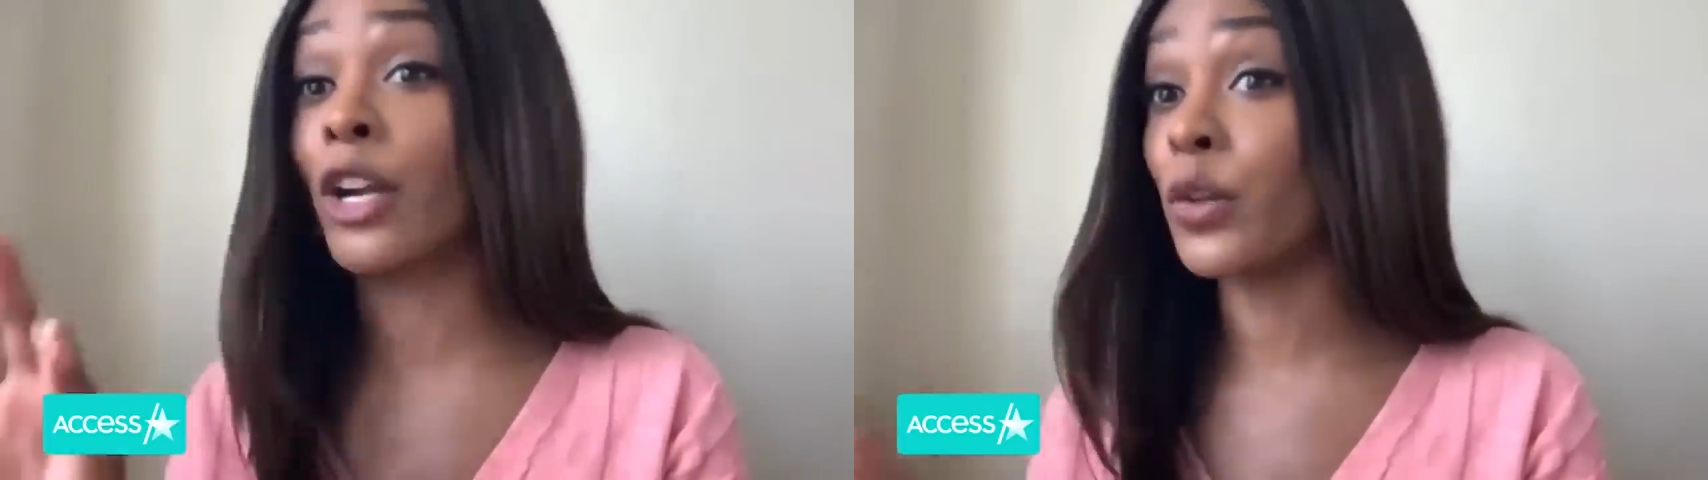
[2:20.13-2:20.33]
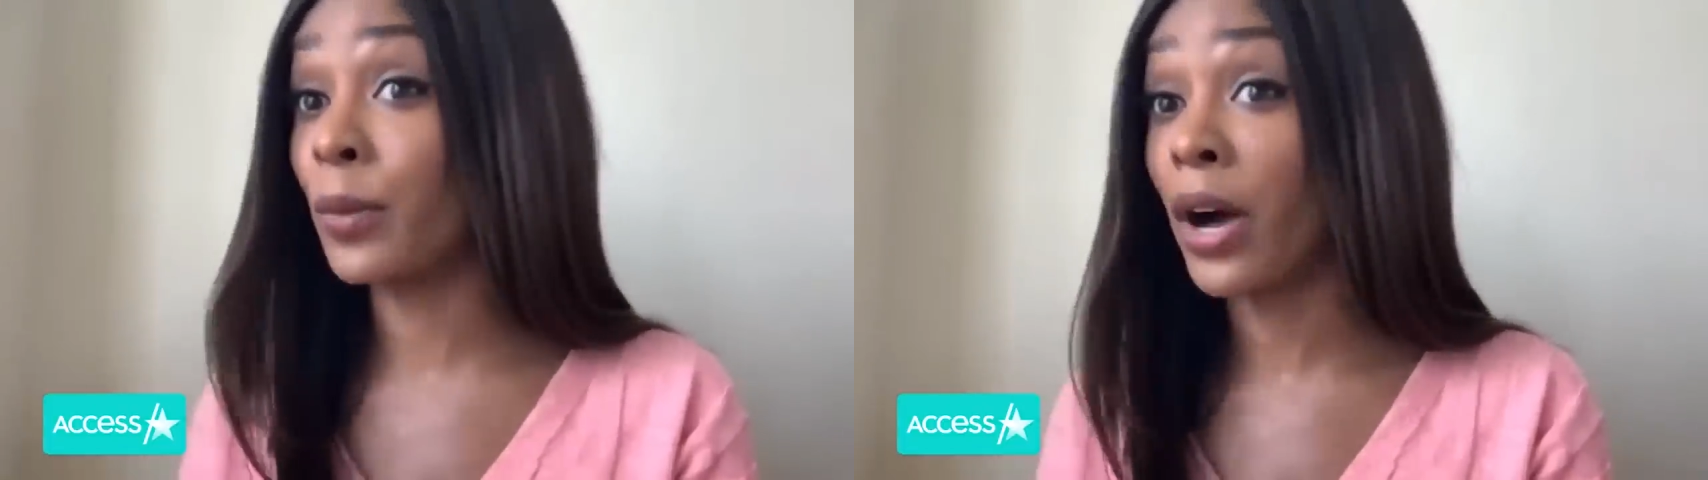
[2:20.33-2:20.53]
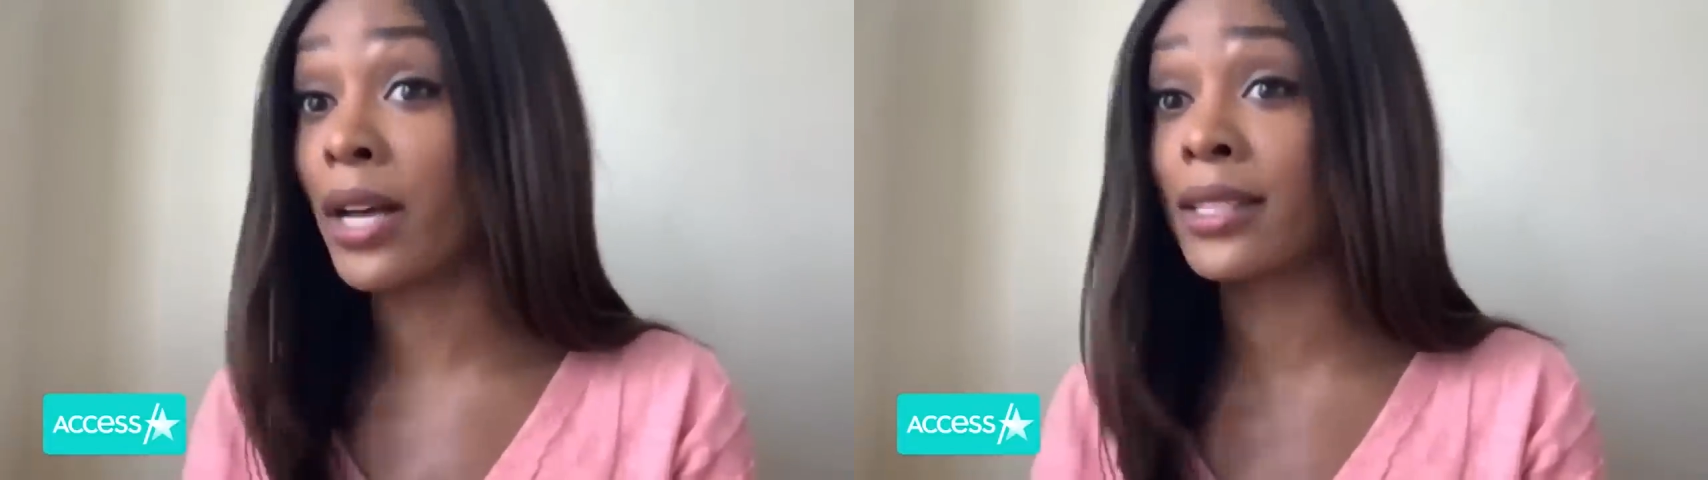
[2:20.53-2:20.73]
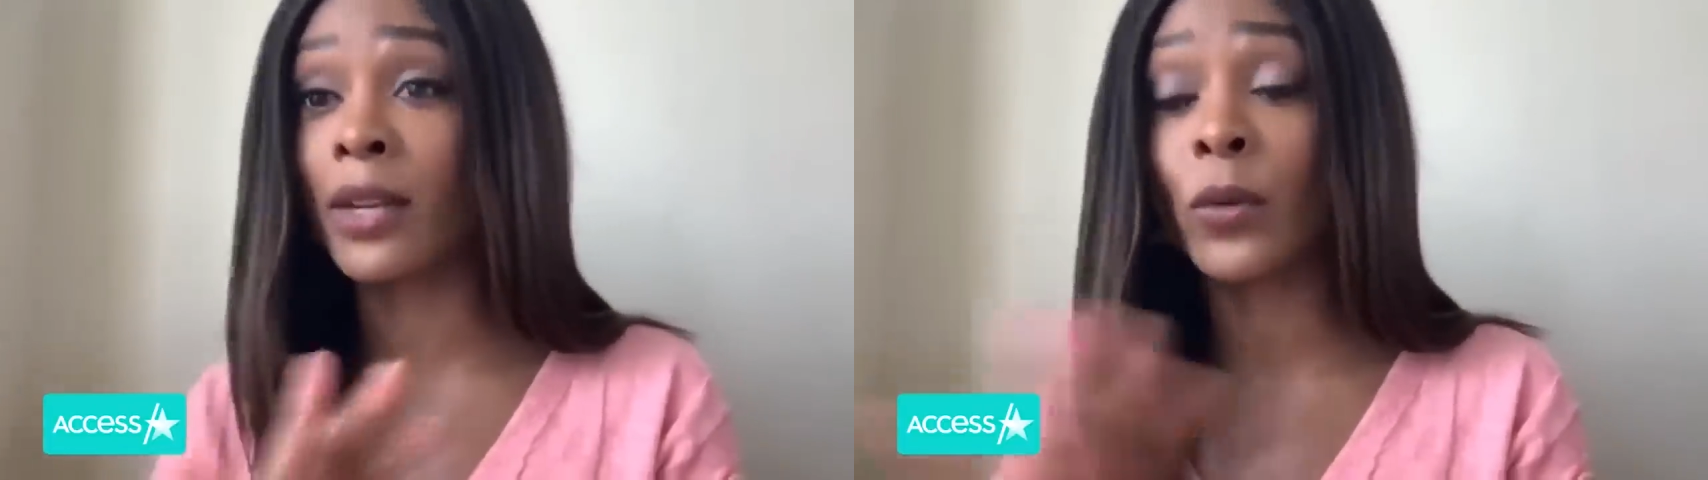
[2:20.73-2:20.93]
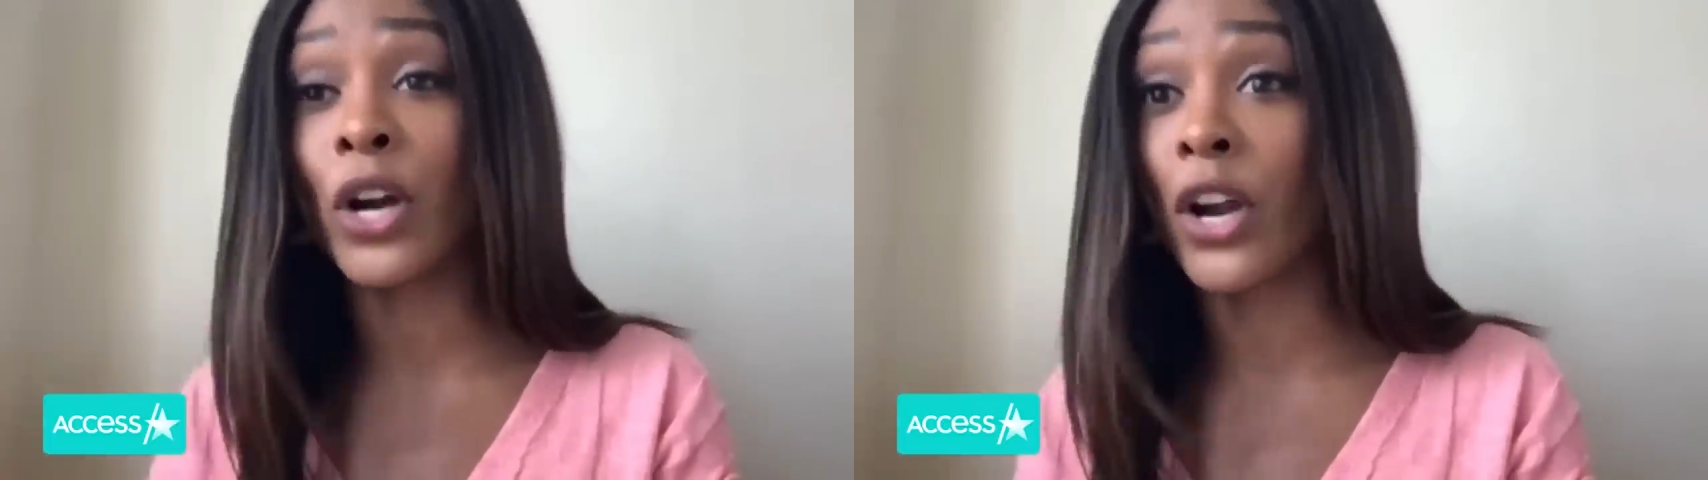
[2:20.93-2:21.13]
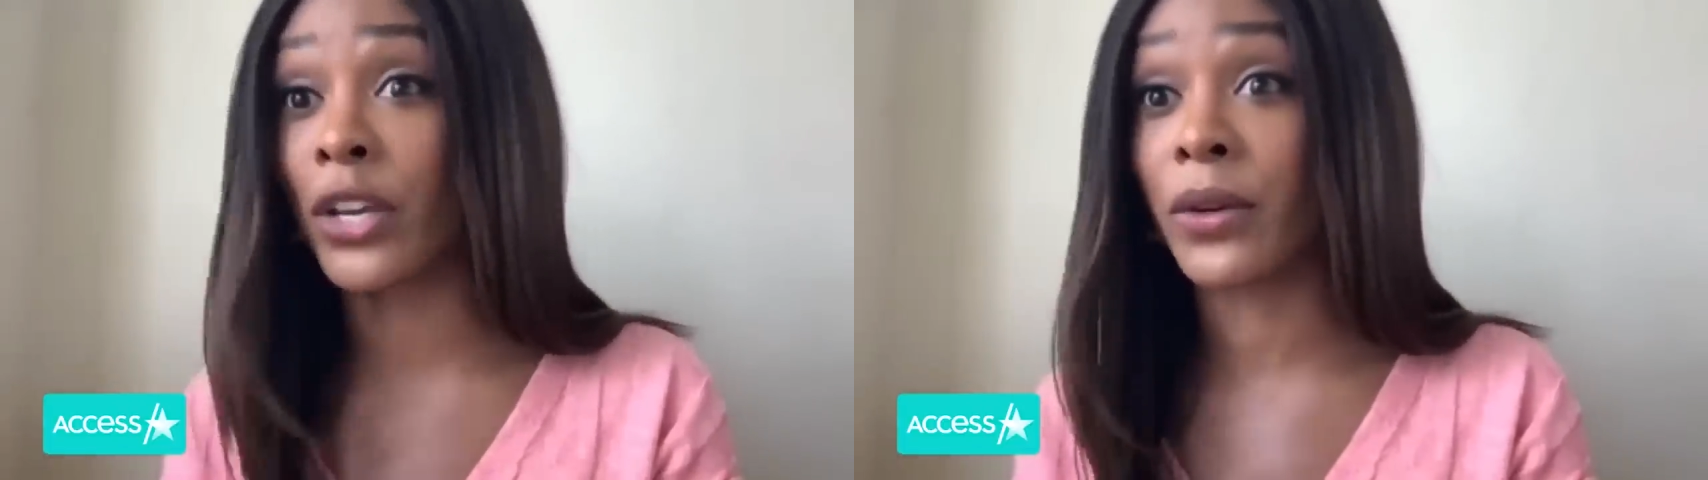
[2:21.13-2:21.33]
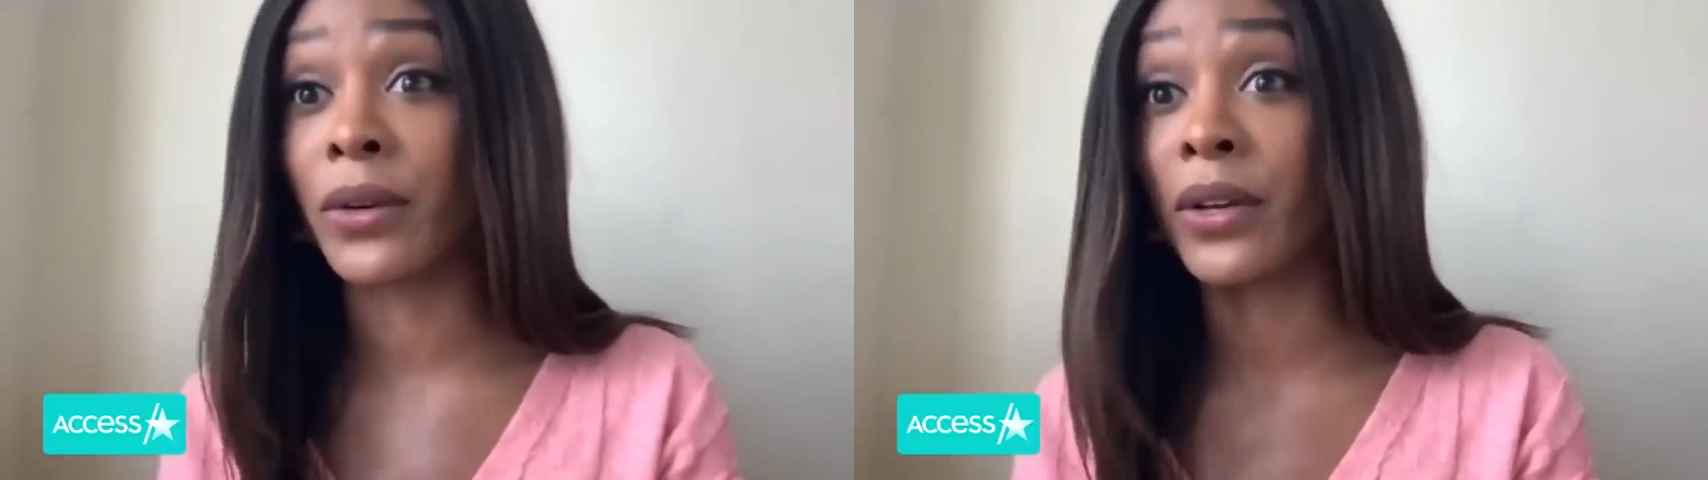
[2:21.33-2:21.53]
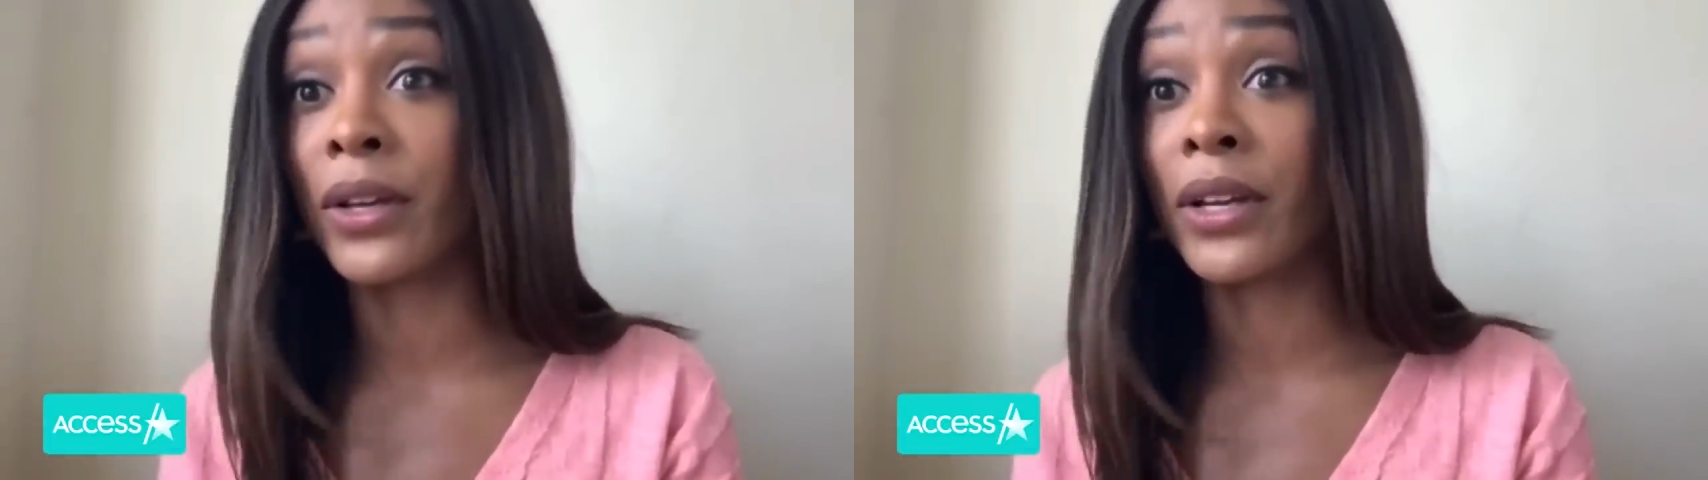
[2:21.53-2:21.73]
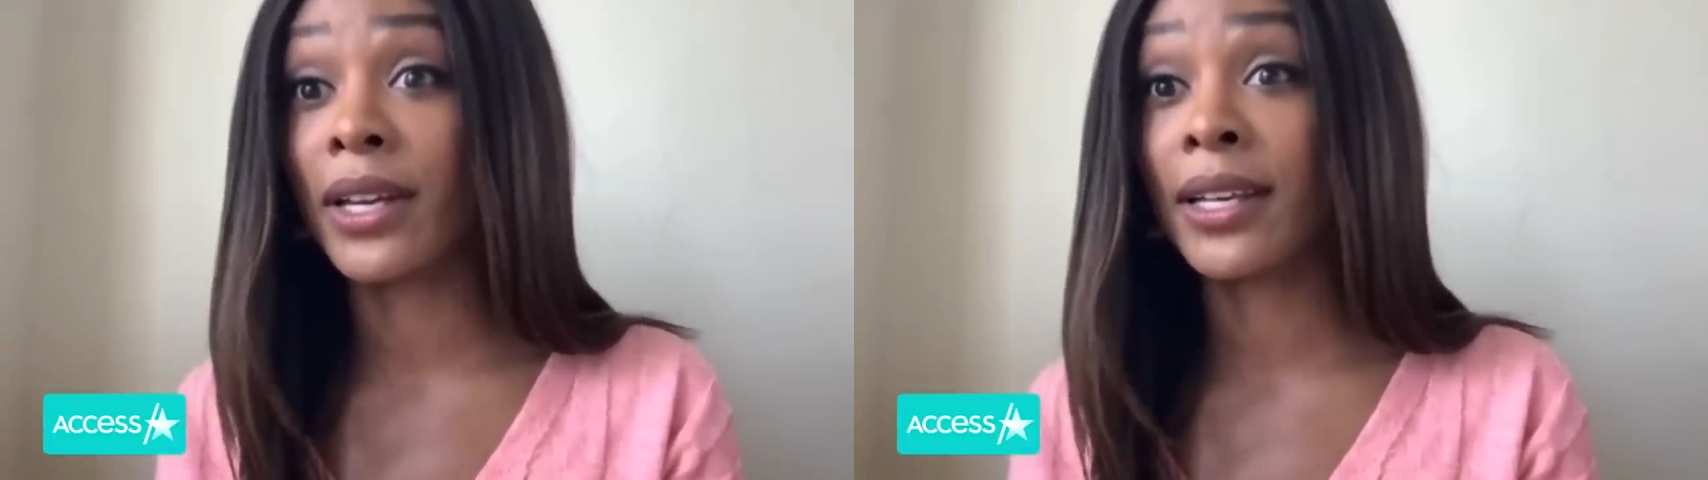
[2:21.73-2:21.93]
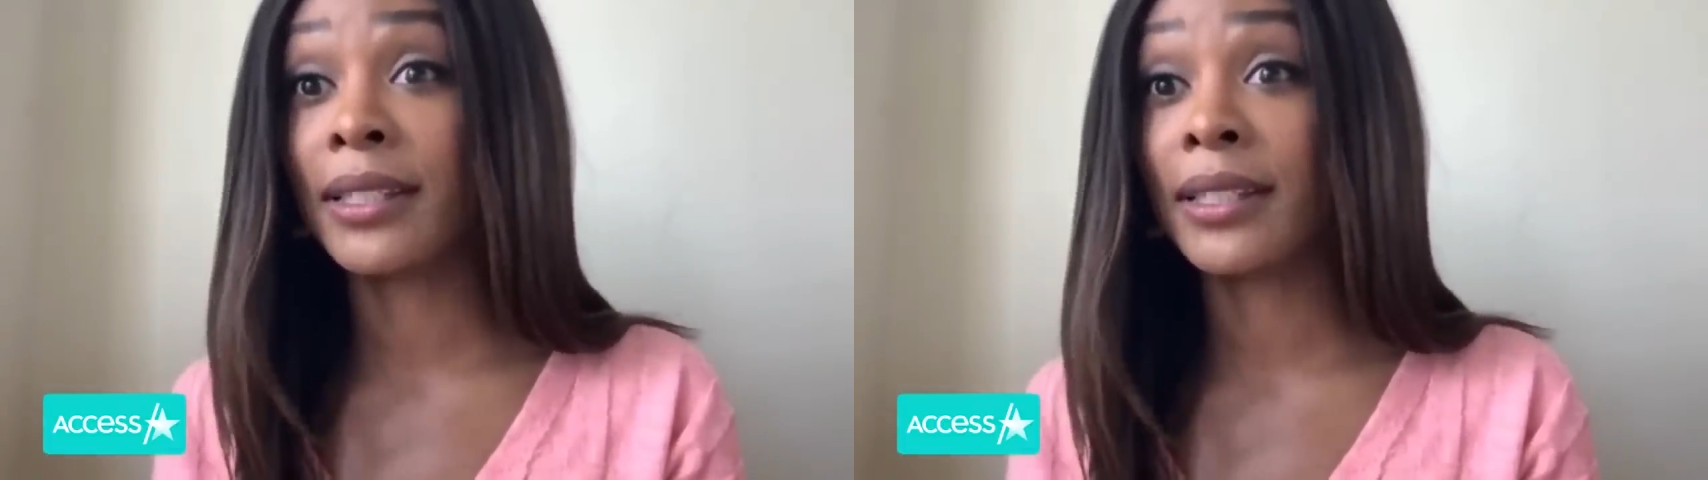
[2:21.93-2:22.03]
Are you pausing? Where are you? I'm